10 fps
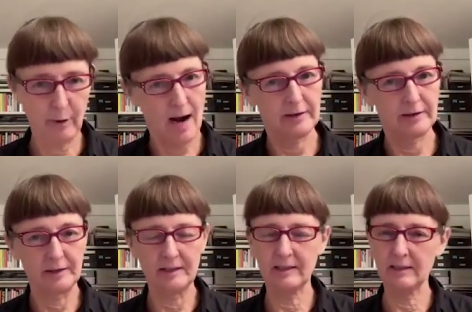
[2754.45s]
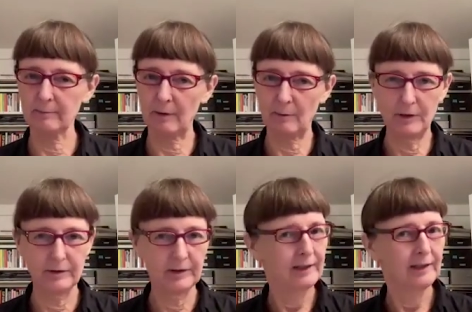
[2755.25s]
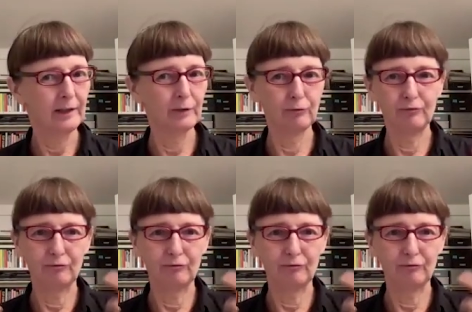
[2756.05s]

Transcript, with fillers: practice, but with yeah.